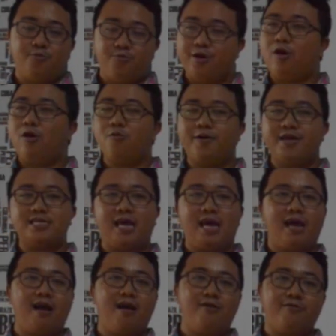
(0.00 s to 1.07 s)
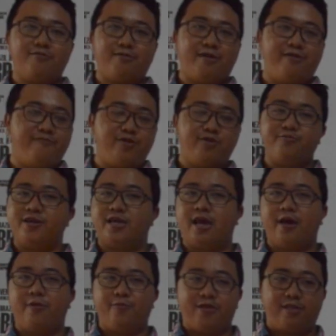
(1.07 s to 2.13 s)
We always hang out every
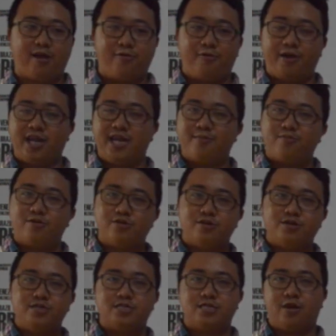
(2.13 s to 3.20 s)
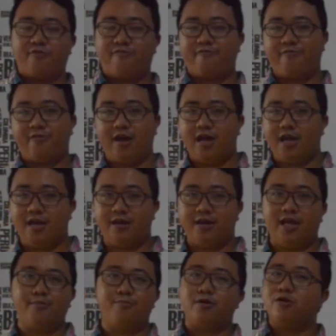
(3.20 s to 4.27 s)
weekend with our neighbors, our friends,
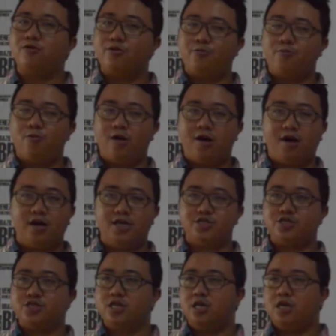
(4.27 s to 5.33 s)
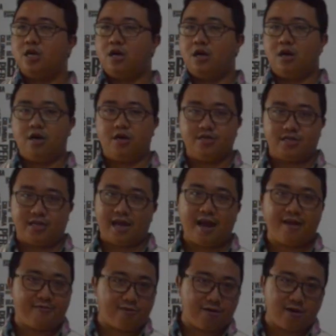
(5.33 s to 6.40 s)
neighborhood watch,
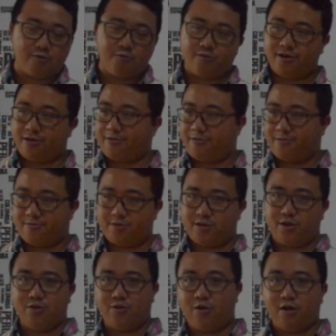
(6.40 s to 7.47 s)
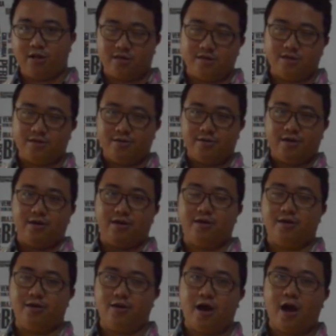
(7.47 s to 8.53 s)
gathering with all
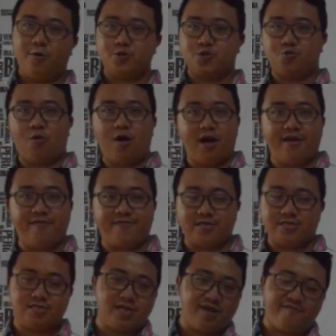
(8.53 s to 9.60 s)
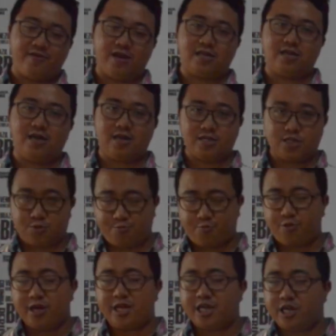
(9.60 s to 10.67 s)
the housewives and stuff like that. It's
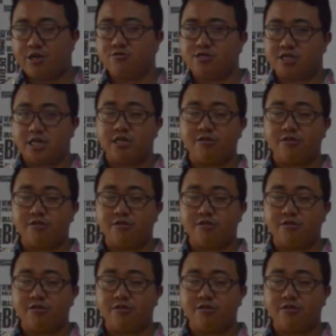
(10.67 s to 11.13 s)
pretty huge in